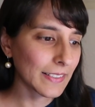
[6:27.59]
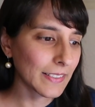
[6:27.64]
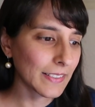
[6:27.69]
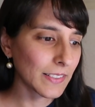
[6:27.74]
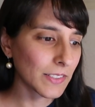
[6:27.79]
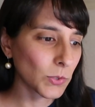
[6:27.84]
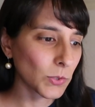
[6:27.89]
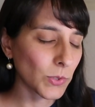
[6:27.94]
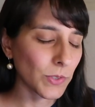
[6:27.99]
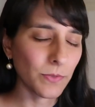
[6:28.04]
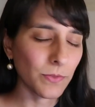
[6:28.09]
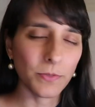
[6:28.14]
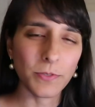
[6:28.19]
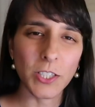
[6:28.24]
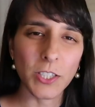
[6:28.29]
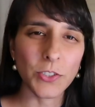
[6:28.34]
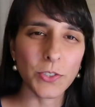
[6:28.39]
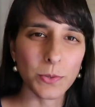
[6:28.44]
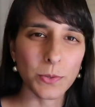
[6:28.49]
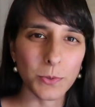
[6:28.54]
the sort of
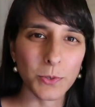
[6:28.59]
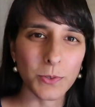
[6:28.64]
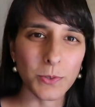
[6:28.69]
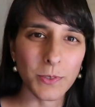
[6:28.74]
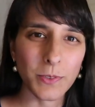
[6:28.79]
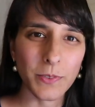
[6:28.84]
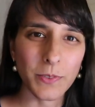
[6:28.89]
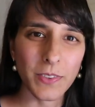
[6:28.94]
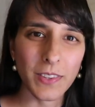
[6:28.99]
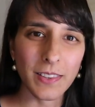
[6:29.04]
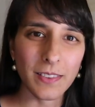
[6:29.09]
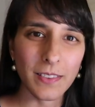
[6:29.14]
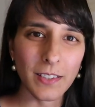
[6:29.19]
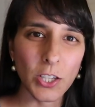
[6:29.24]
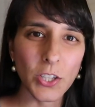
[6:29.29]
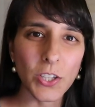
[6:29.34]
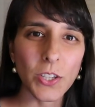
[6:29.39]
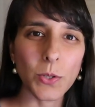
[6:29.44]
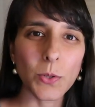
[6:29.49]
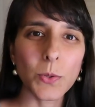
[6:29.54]
visual
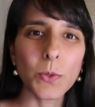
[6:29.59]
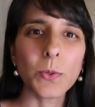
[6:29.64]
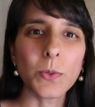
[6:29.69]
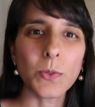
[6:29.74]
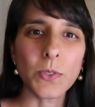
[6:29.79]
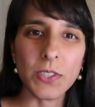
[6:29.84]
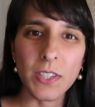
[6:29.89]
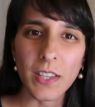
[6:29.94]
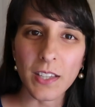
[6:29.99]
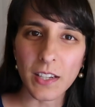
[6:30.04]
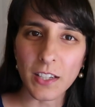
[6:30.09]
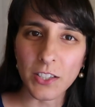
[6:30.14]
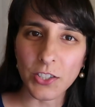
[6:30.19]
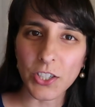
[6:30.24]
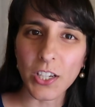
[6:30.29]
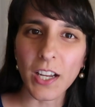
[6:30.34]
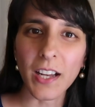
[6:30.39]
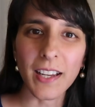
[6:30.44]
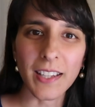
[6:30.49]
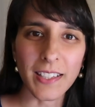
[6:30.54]
cues that a
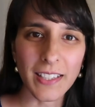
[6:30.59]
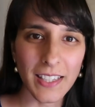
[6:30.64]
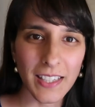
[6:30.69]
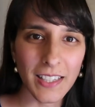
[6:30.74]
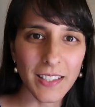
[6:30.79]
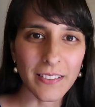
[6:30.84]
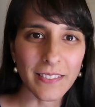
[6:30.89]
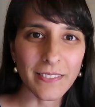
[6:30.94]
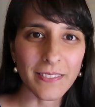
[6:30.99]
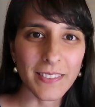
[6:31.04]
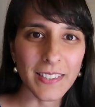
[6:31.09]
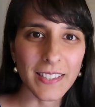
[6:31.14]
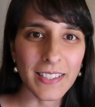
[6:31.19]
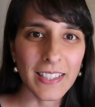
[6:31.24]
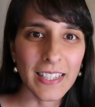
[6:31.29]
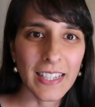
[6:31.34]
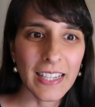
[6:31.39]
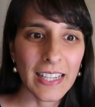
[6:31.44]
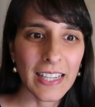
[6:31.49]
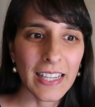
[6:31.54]
chart
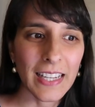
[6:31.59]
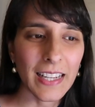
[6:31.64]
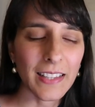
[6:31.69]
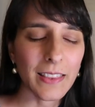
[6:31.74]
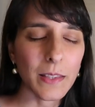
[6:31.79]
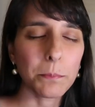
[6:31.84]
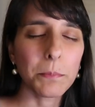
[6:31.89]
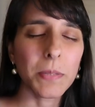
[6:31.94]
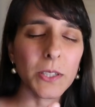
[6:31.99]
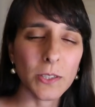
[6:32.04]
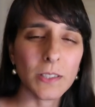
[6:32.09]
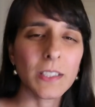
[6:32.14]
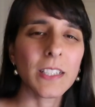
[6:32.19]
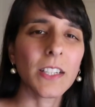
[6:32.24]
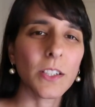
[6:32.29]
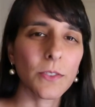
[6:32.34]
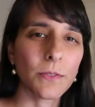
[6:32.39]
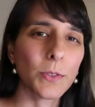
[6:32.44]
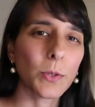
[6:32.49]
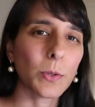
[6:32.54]
gives in the
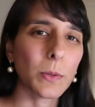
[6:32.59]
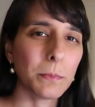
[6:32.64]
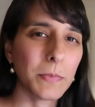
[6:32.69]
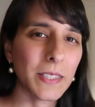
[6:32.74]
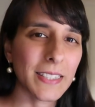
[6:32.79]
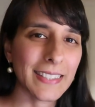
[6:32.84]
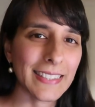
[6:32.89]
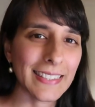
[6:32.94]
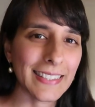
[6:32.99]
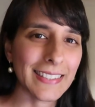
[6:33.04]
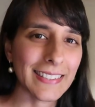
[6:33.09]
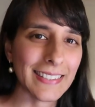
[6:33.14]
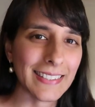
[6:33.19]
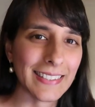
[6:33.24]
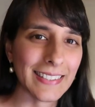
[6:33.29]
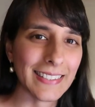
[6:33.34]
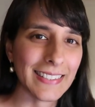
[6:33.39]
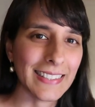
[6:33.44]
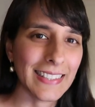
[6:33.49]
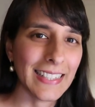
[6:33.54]
building of your
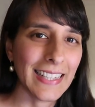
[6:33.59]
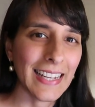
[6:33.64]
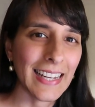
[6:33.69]
business.